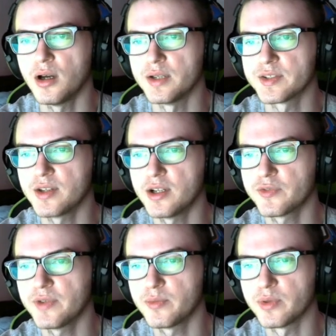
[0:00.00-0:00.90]
Slaunch
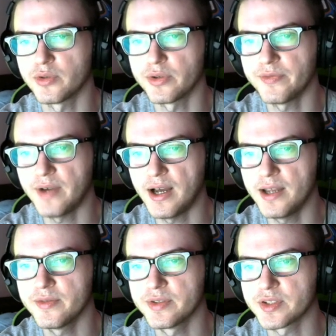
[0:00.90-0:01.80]
fifth with
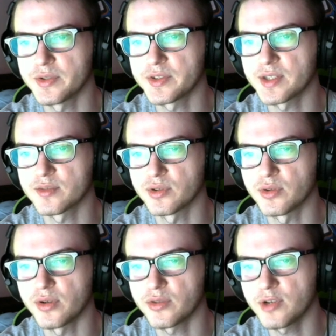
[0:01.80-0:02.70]
35. Soul sixth with
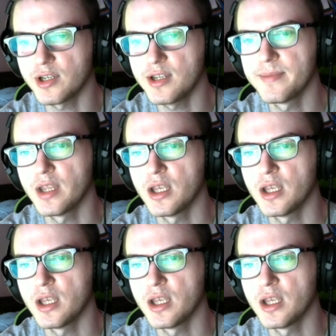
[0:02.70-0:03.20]
33.